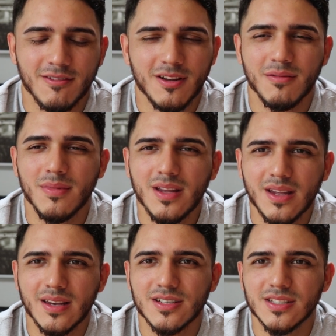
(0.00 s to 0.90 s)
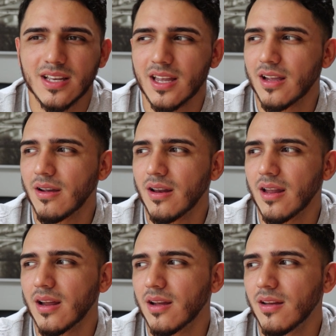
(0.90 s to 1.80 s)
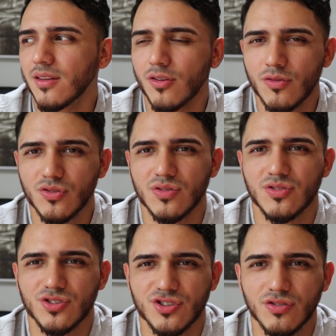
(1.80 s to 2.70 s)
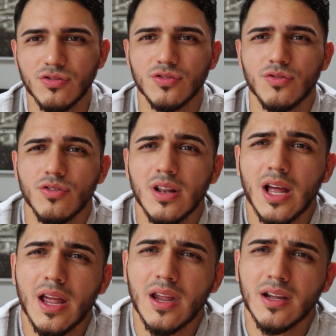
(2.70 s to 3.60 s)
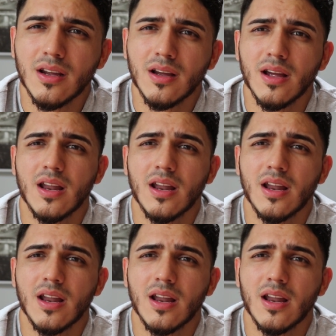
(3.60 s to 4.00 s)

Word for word: what do you mean? She's like, like, don't you choose who you like?